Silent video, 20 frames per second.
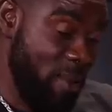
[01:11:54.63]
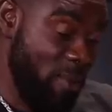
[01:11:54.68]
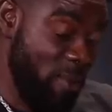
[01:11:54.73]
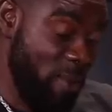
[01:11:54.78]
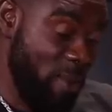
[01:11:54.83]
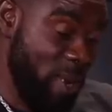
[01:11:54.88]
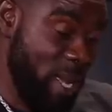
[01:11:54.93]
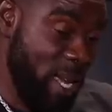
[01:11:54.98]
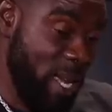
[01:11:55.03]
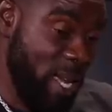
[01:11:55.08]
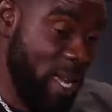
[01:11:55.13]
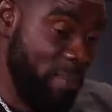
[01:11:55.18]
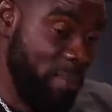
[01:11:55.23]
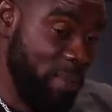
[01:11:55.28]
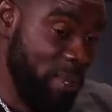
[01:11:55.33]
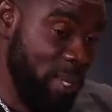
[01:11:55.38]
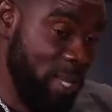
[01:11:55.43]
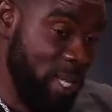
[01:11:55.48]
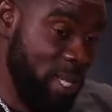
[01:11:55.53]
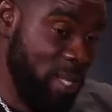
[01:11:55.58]
what
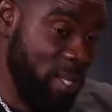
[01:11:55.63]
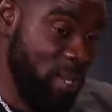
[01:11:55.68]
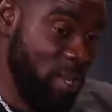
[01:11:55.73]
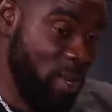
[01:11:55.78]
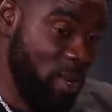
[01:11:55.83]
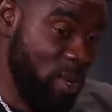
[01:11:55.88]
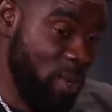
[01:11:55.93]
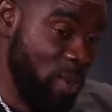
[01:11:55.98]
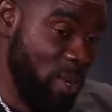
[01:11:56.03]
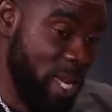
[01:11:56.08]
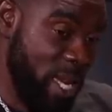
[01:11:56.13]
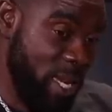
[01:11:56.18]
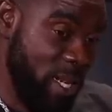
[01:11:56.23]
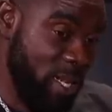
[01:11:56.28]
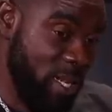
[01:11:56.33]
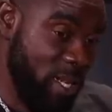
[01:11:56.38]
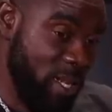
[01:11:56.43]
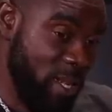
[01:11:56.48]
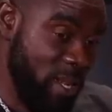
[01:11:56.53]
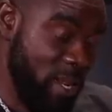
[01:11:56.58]
happened is now
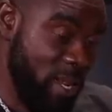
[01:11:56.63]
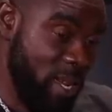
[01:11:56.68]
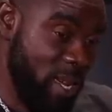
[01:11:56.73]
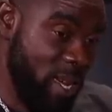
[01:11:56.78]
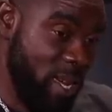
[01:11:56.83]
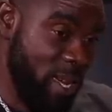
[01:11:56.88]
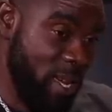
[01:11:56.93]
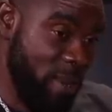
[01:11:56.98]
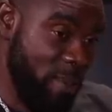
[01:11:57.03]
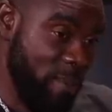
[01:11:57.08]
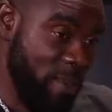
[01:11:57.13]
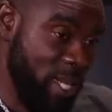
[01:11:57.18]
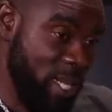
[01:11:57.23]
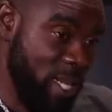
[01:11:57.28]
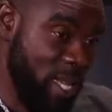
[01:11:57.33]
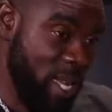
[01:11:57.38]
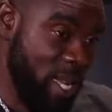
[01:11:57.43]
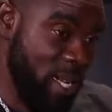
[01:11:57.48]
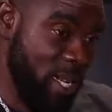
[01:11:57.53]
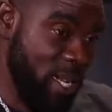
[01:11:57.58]
that um,
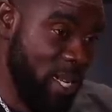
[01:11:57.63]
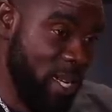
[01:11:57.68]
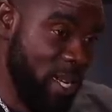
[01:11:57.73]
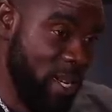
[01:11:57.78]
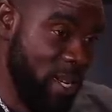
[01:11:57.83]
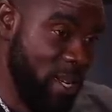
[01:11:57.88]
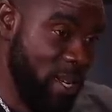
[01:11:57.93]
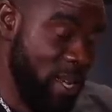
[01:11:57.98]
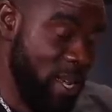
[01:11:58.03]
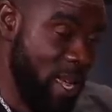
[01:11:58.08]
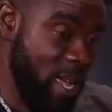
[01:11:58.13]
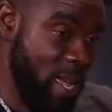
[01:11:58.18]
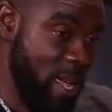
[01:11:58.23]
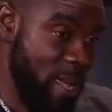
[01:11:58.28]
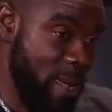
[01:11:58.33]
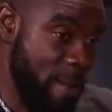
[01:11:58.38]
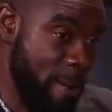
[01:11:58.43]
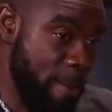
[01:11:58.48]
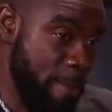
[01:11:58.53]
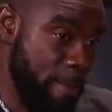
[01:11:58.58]
started
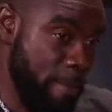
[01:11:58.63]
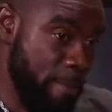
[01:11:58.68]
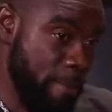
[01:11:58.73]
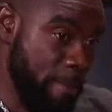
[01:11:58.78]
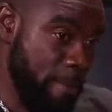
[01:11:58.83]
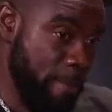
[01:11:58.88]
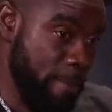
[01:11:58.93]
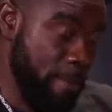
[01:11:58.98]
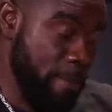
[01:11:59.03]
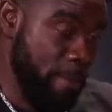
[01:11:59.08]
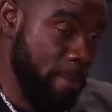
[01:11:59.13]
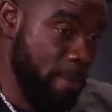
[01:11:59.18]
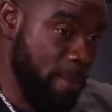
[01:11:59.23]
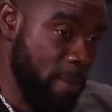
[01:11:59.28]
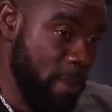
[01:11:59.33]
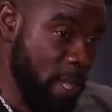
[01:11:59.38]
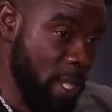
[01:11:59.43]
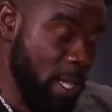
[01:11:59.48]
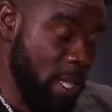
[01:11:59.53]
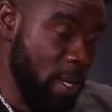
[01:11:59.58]
um,
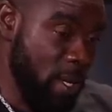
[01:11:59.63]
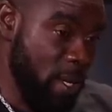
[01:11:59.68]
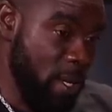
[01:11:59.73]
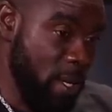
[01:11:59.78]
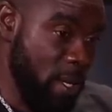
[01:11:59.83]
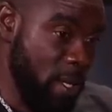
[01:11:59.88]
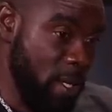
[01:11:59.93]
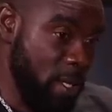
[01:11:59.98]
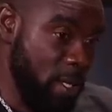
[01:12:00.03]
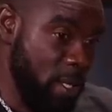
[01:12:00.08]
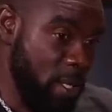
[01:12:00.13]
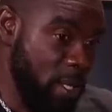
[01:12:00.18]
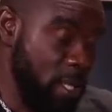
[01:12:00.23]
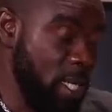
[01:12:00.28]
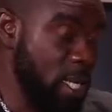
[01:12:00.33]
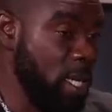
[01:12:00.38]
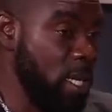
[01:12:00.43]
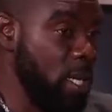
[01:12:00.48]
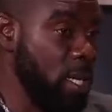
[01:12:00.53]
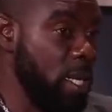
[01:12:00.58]

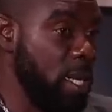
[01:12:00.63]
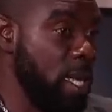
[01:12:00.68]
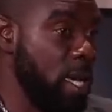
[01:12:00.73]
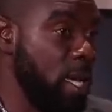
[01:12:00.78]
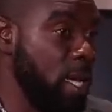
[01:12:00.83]
singing in,